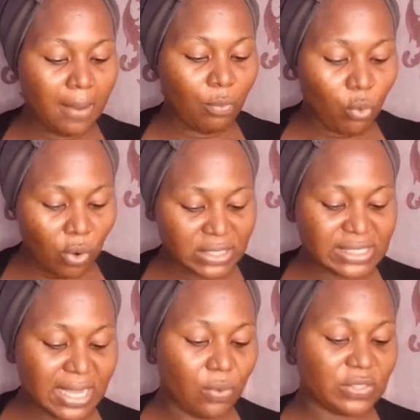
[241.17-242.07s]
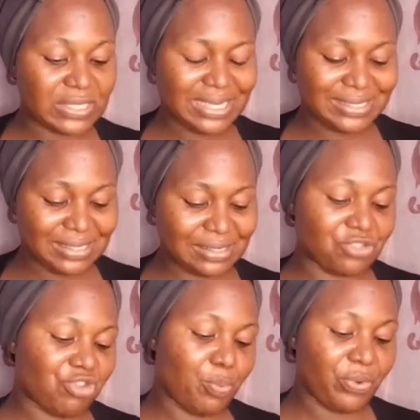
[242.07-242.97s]
water was at
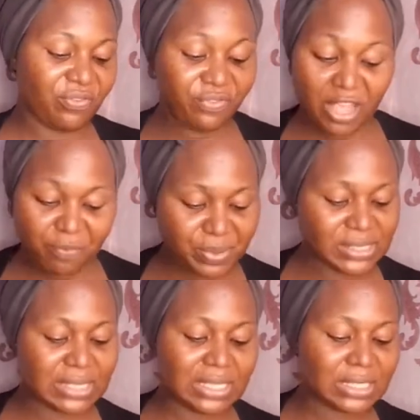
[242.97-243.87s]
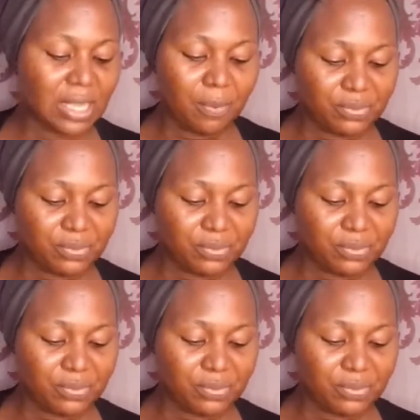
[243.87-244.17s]
63.5%,